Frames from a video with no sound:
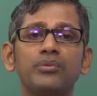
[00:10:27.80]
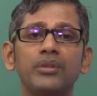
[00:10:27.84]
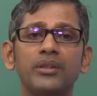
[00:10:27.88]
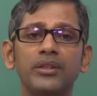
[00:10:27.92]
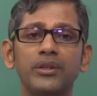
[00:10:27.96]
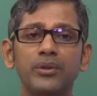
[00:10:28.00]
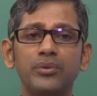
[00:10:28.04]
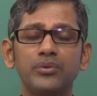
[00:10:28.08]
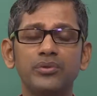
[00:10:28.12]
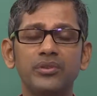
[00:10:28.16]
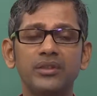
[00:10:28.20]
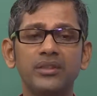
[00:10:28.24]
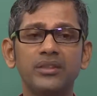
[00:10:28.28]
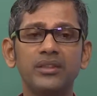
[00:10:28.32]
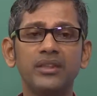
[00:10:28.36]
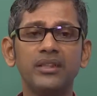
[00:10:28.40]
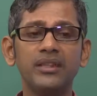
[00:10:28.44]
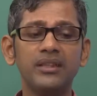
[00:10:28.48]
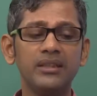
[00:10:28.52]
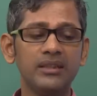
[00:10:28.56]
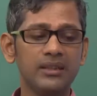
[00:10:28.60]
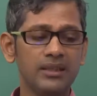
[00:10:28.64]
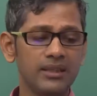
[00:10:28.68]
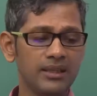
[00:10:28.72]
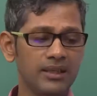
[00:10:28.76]
are used in the
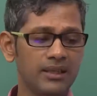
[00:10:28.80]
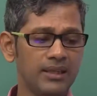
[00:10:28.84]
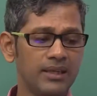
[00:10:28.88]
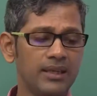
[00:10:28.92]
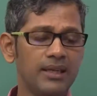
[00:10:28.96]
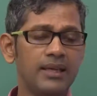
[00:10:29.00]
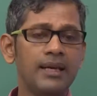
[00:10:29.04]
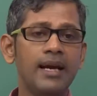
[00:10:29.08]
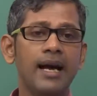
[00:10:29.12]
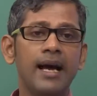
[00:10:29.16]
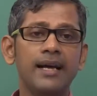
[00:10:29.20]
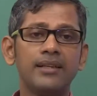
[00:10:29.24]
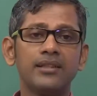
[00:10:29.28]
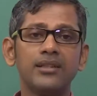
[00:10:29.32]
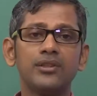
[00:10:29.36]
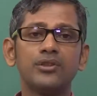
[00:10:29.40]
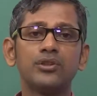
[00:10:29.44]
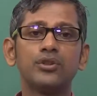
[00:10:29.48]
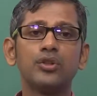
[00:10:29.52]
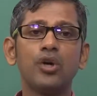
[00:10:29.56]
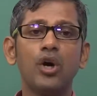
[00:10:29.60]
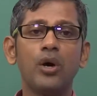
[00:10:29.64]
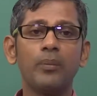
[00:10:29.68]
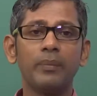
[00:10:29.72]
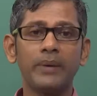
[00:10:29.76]
as a
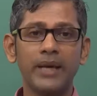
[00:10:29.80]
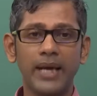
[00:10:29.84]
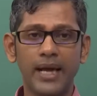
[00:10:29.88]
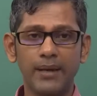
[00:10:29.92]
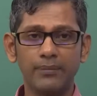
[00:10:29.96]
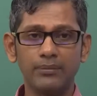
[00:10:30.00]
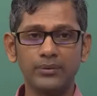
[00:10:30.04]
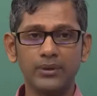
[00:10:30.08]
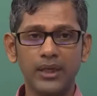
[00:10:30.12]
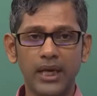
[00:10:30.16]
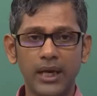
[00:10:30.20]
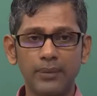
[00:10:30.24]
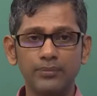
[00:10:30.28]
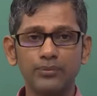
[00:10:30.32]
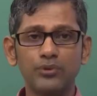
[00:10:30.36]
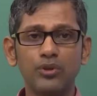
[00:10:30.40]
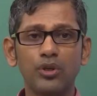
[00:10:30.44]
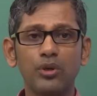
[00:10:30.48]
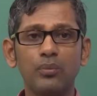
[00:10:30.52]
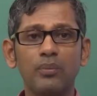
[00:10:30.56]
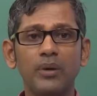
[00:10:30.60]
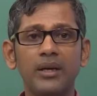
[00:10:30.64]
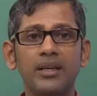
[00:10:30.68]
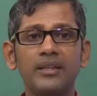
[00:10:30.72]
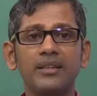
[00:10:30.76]
shock
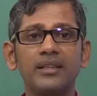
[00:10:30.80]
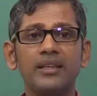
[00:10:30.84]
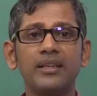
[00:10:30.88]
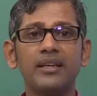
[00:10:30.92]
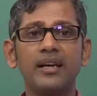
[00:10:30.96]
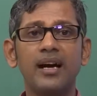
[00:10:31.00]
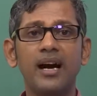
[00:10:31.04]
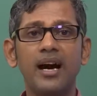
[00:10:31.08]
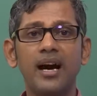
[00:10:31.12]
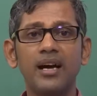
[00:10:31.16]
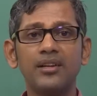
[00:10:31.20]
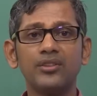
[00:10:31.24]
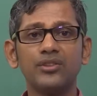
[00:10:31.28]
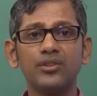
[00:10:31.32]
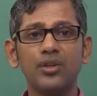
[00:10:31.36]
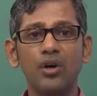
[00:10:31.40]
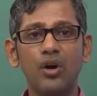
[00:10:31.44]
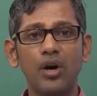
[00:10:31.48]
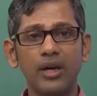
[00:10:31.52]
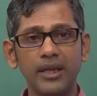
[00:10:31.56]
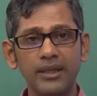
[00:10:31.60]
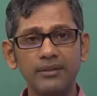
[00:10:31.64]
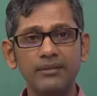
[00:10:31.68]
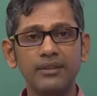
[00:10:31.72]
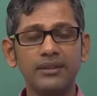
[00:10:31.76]
absorber in the cars
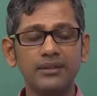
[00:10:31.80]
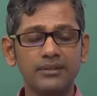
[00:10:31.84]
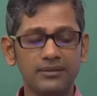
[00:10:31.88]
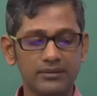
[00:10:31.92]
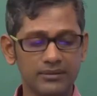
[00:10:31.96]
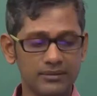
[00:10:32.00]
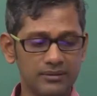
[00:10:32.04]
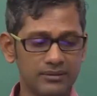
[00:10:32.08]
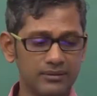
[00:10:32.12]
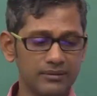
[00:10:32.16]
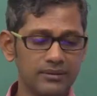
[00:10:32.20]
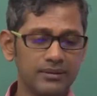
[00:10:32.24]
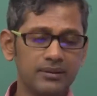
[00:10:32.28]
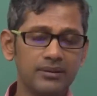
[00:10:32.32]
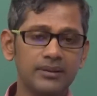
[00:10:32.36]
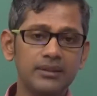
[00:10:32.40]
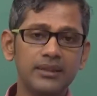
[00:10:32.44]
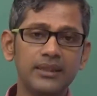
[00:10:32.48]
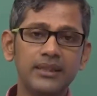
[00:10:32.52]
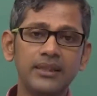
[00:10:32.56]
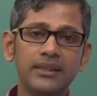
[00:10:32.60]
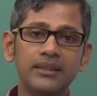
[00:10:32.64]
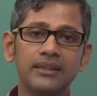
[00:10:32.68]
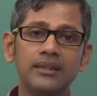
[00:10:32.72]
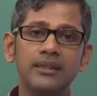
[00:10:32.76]
or even
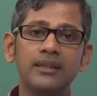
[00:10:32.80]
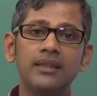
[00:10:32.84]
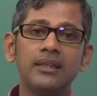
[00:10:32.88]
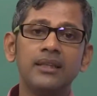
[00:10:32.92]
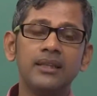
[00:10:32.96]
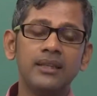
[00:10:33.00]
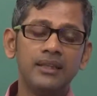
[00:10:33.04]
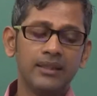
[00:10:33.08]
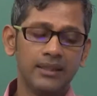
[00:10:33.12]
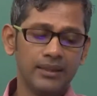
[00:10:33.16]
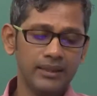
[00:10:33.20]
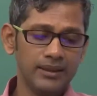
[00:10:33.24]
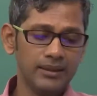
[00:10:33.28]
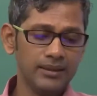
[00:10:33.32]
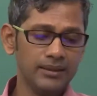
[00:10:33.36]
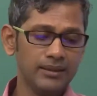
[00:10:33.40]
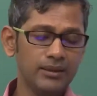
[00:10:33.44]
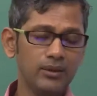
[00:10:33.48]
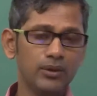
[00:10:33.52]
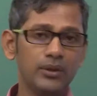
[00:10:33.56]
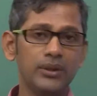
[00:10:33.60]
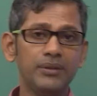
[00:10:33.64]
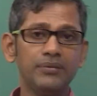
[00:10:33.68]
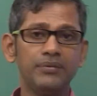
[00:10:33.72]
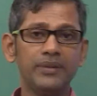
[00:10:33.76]
the
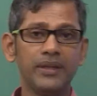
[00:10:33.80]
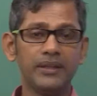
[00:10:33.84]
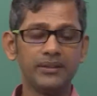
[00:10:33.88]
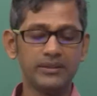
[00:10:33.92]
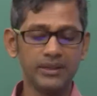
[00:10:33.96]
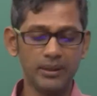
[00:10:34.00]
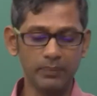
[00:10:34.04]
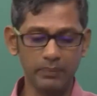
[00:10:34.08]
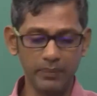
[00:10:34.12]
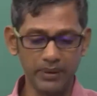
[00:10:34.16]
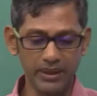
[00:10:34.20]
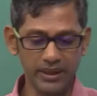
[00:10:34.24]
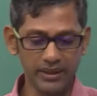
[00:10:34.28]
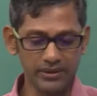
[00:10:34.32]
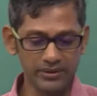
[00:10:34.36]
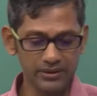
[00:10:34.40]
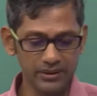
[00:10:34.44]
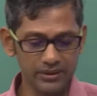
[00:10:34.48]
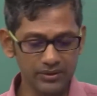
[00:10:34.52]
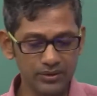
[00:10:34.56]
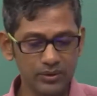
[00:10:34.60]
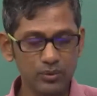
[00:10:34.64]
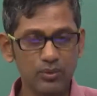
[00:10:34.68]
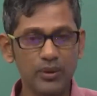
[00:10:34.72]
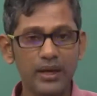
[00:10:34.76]
defense
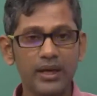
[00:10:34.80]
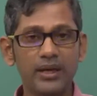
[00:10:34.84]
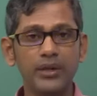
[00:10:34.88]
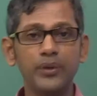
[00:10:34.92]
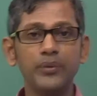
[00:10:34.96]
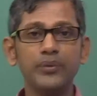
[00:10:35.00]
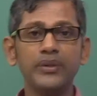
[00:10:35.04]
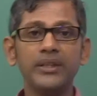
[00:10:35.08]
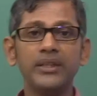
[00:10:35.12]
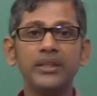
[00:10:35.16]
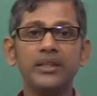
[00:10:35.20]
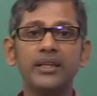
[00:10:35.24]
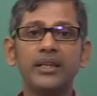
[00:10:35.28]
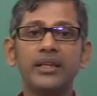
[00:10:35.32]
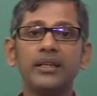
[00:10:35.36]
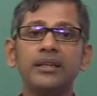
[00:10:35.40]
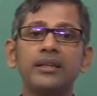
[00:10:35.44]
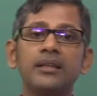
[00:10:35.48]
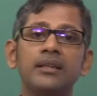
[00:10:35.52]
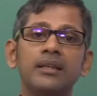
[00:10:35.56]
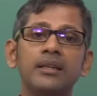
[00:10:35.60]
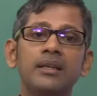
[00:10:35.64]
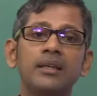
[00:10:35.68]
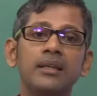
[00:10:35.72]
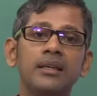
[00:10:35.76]
applications where you need
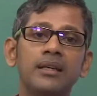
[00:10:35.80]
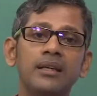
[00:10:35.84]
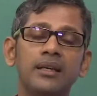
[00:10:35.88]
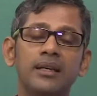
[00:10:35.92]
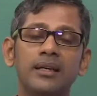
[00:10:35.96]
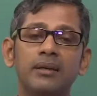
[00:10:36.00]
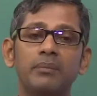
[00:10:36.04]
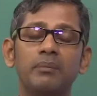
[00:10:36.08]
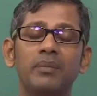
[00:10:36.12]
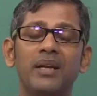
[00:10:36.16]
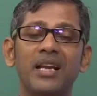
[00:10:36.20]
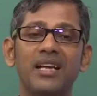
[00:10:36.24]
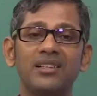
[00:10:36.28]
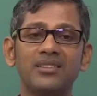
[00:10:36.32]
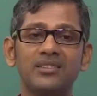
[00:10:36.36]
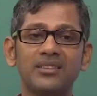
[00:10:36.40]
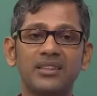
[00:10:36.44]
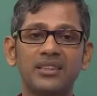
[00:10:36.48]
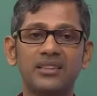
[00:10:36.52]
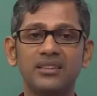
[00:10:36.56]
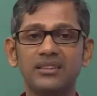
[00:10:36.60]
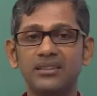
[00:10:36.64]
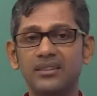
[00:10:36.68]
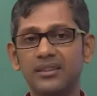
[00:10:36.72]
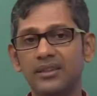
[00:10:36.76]
a
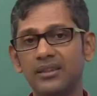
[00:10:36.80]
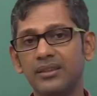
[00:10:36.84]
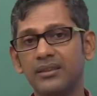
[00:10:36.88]
ballistic